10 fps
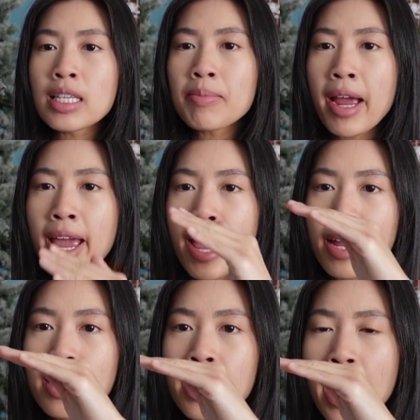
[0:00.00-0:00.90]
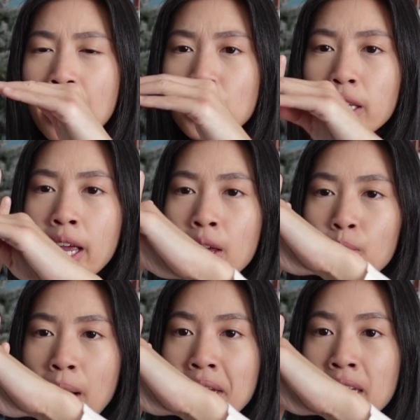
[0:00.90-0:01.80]
is my hand, it actually hit
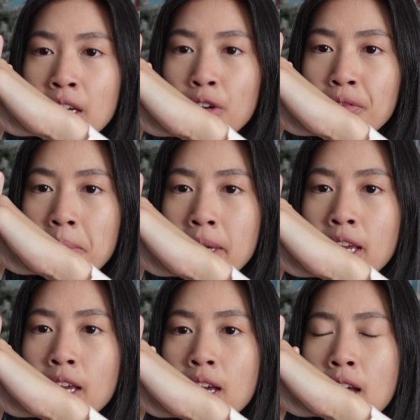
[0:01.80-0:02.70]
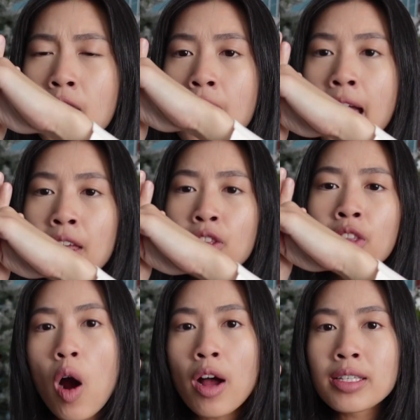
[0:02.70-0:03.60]
right here for me. And
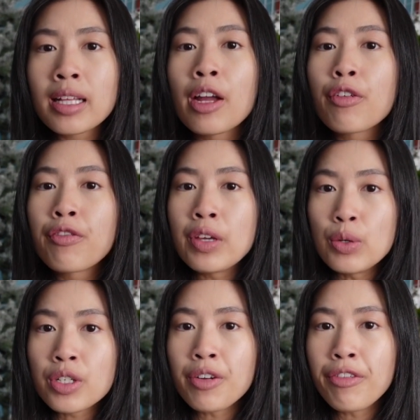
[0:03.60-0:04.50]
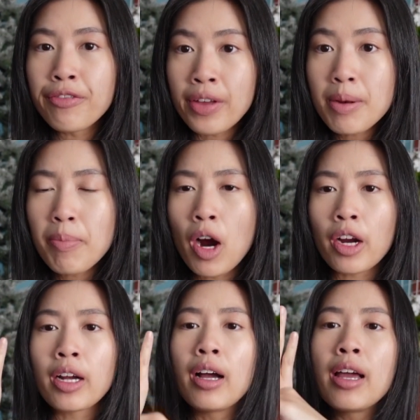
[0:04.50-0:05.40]
Montclair Fusion Fit
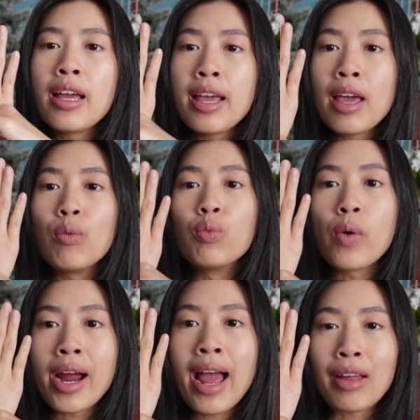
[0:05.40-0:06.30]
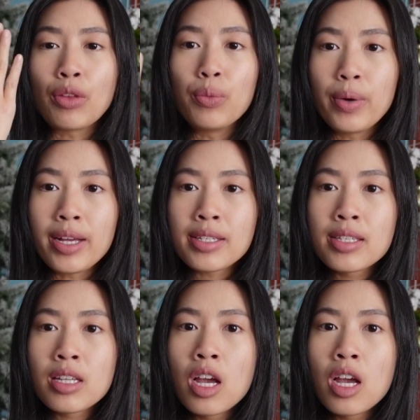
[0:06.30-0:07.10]
parka hit right at the wrist.